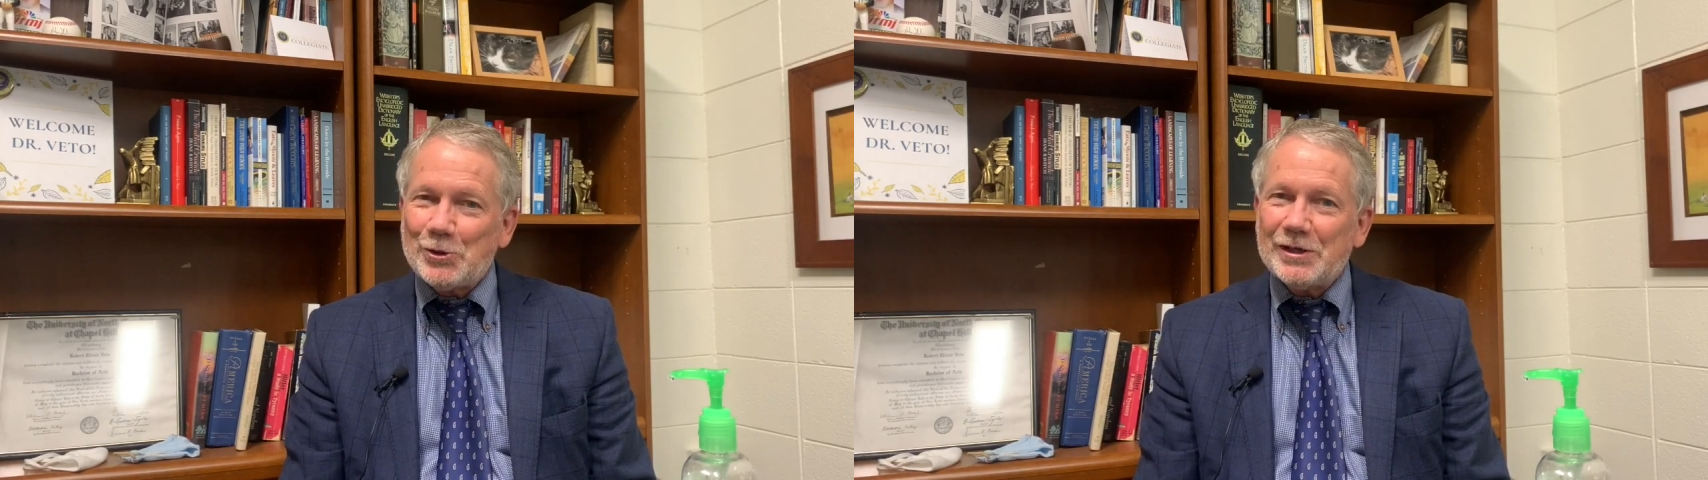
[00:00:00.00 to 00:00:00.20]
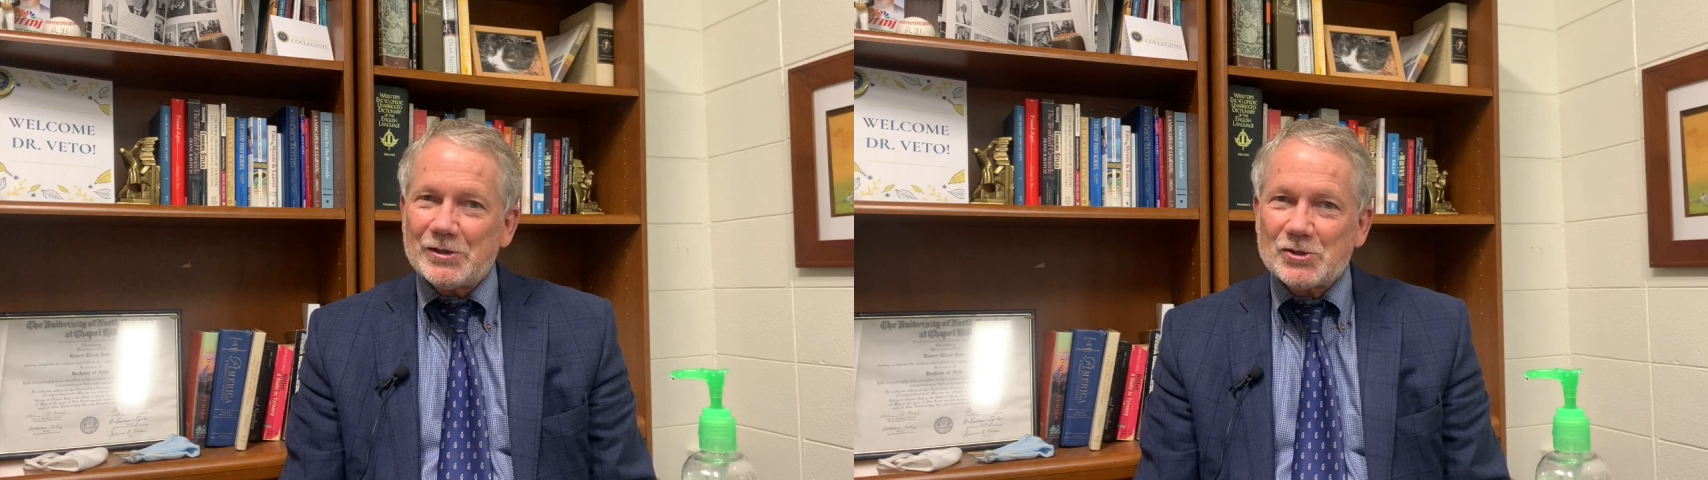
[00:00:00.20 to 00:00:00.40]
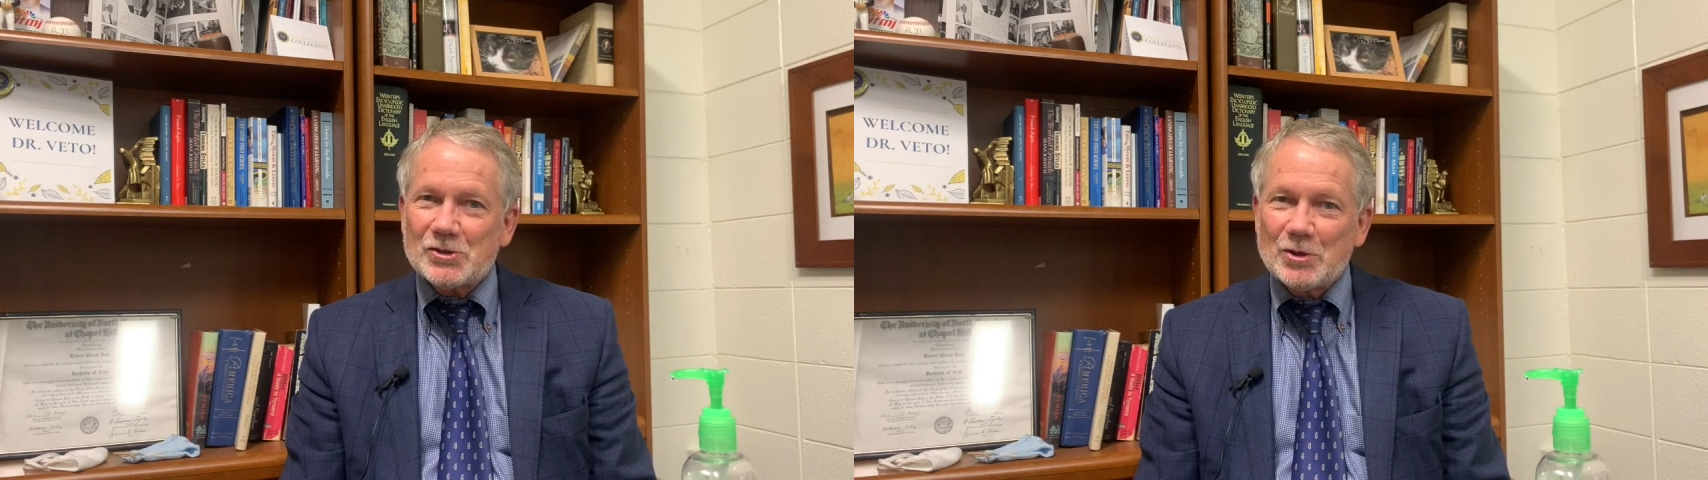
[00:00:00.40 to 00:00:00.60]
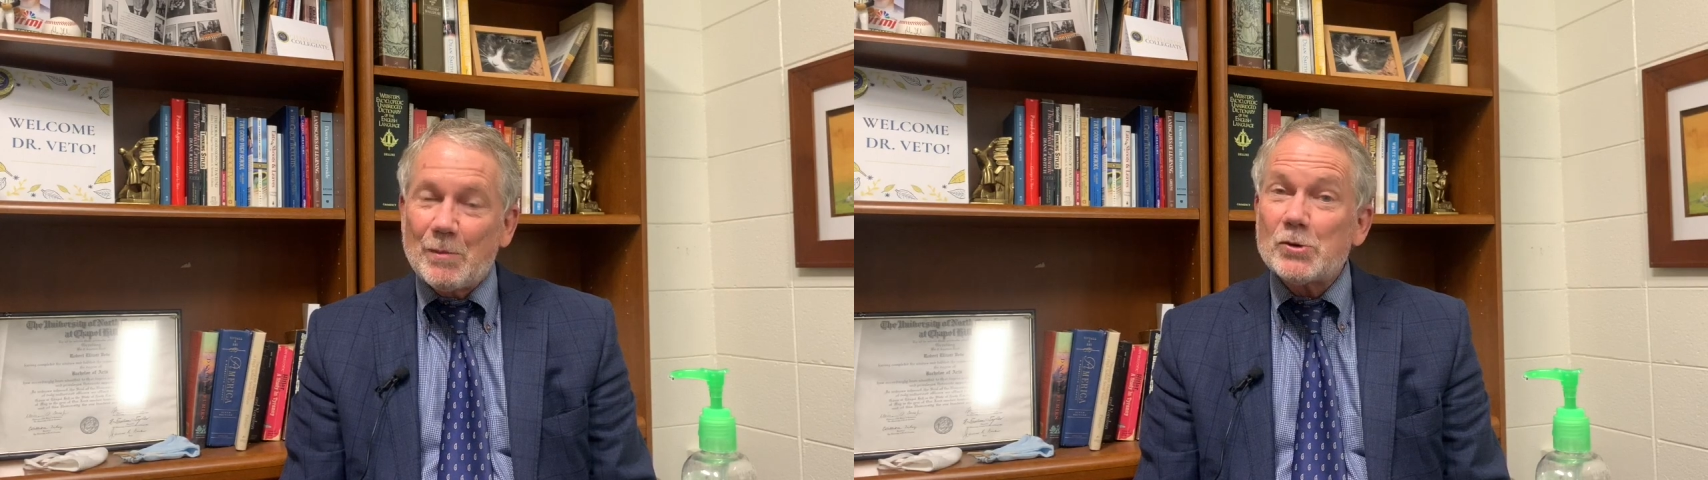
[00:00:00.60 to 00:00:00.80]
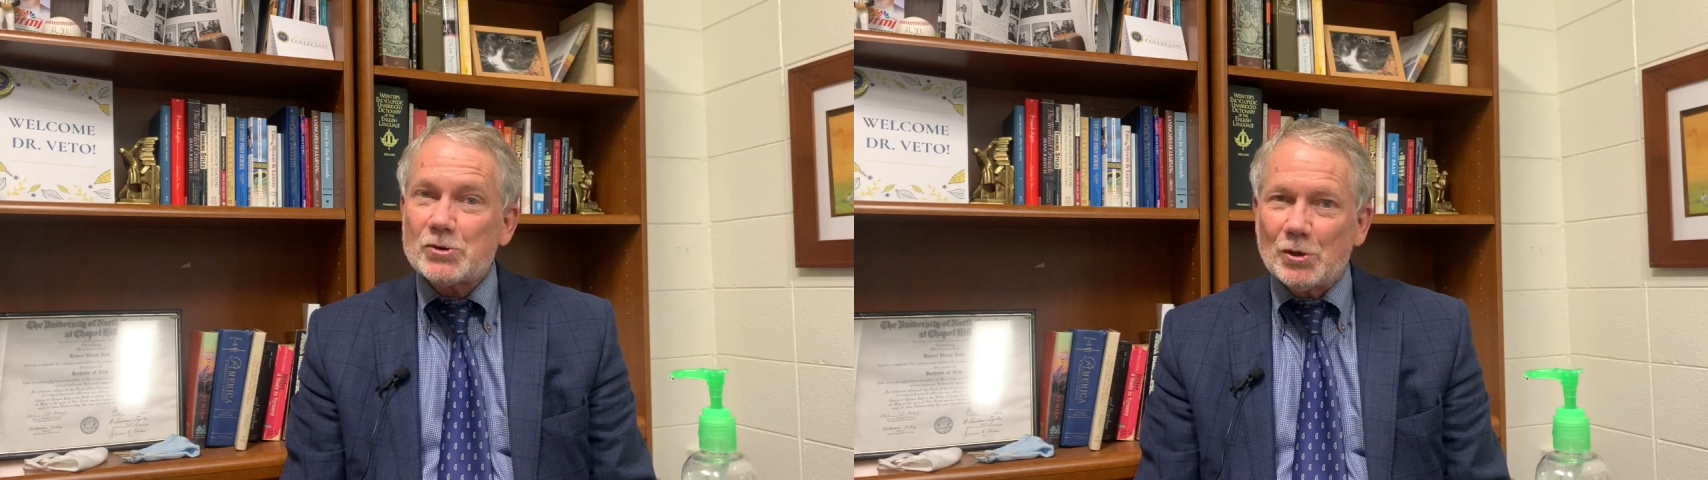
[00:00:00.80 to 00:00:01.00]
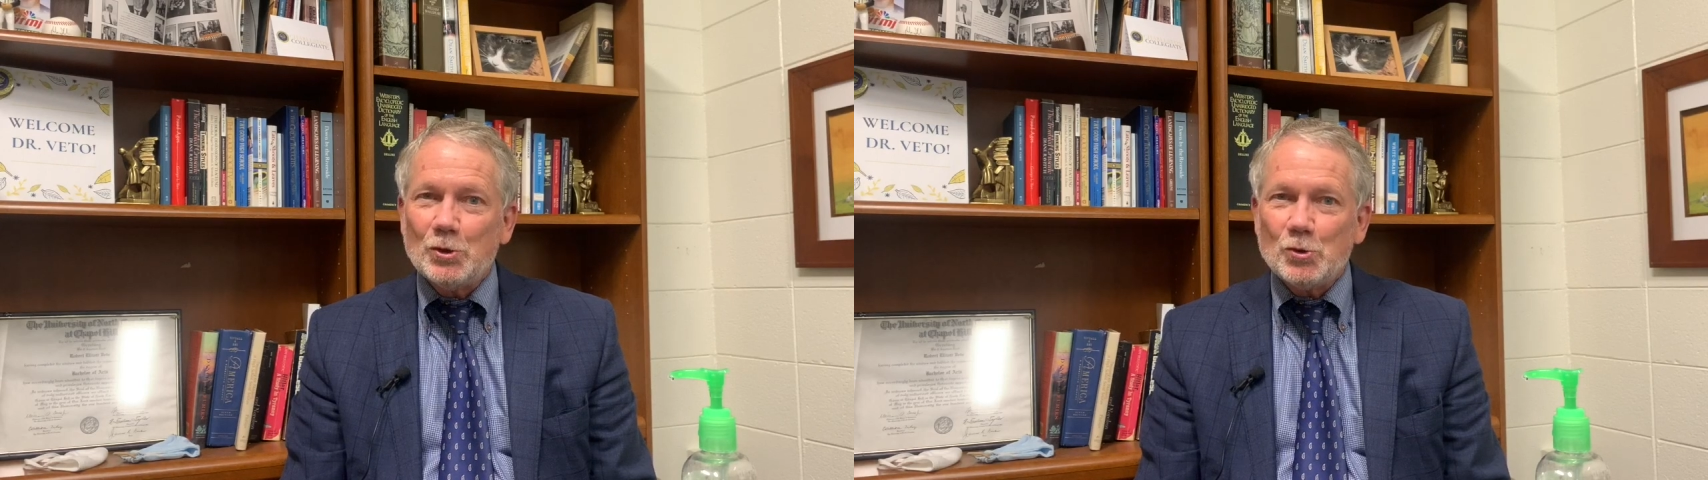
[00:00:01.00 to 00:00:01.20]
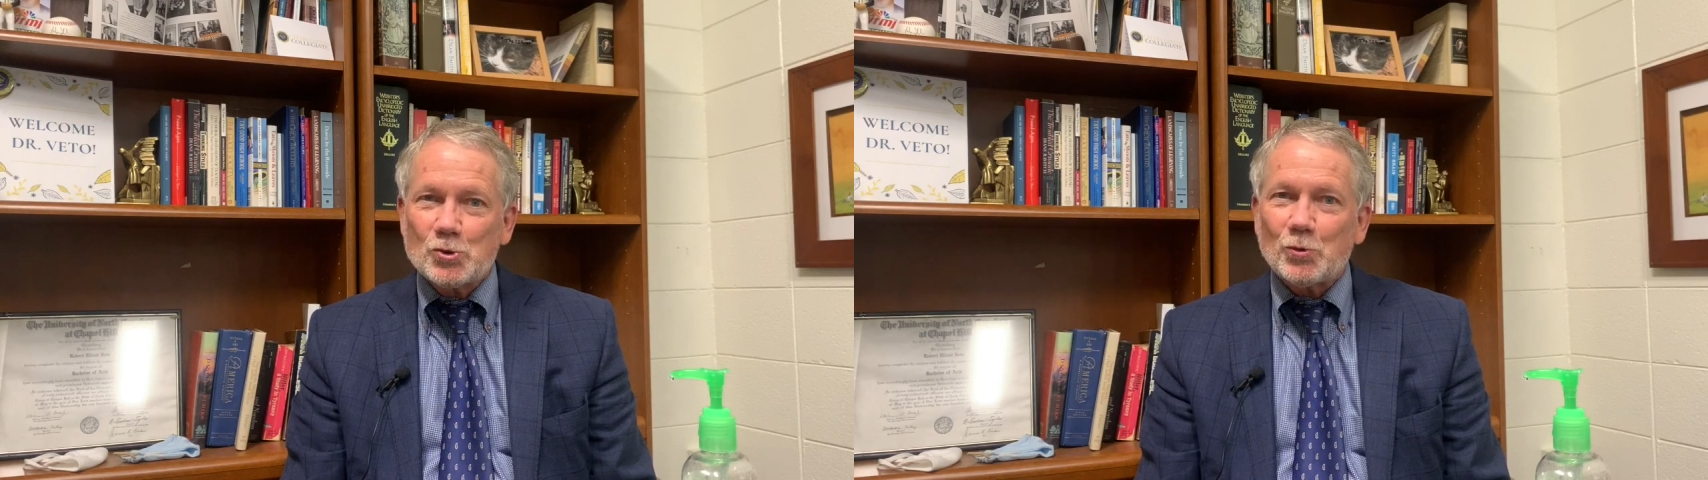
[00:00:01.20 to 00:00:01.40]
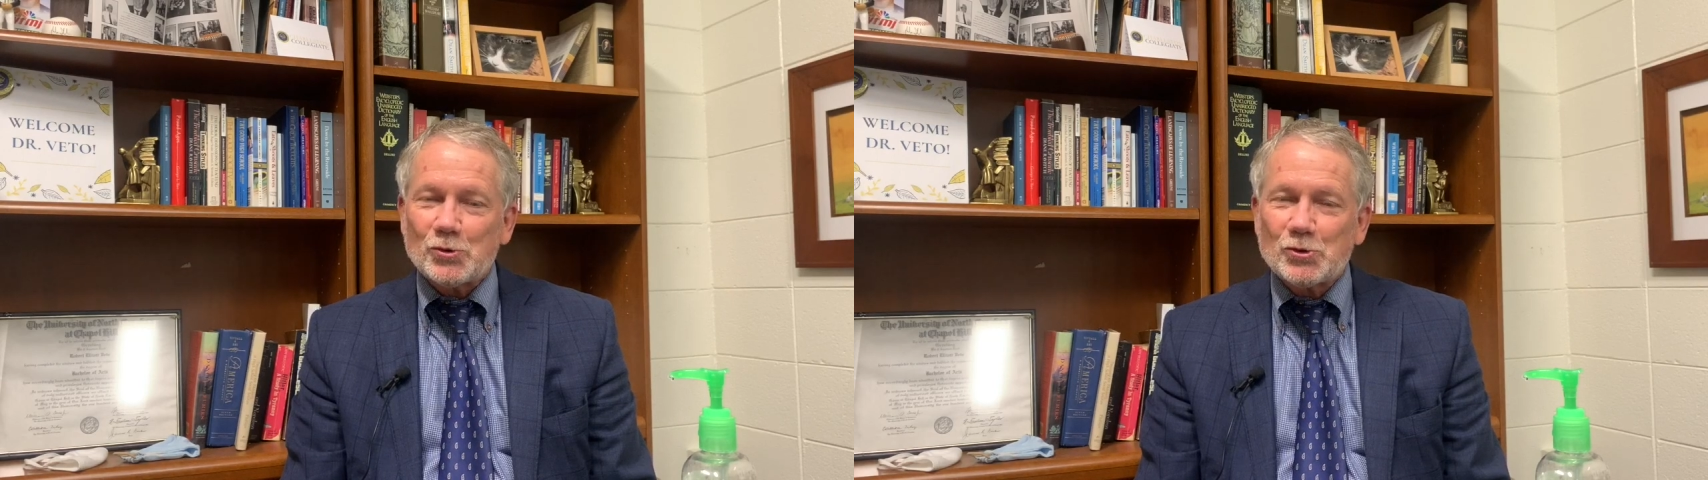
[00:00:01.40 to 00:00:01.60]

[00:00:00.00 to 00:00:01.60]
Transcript: it's the most unusual